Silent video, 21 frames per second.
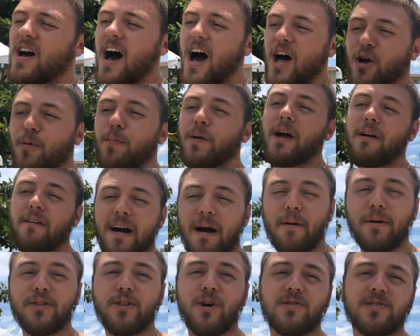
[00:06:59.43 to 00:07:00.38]
I don't play
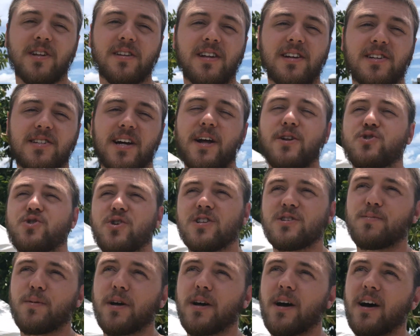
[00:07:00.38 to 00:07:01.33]
around with those on these
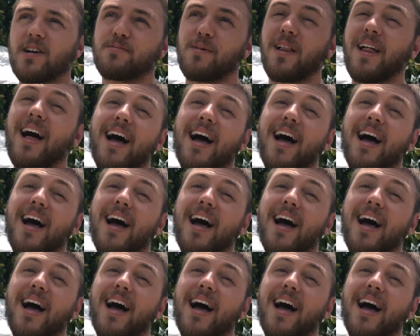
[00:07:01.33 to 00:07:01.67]
engines because my